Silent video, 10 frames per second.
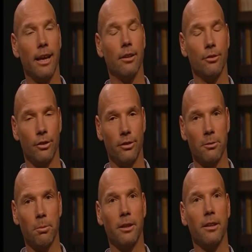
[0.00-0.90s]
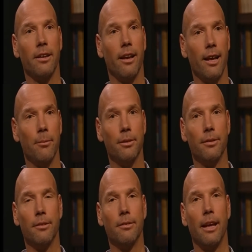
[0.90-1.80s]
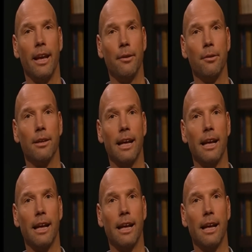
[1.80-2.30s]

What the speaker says: Alan Jeans had been at the game, and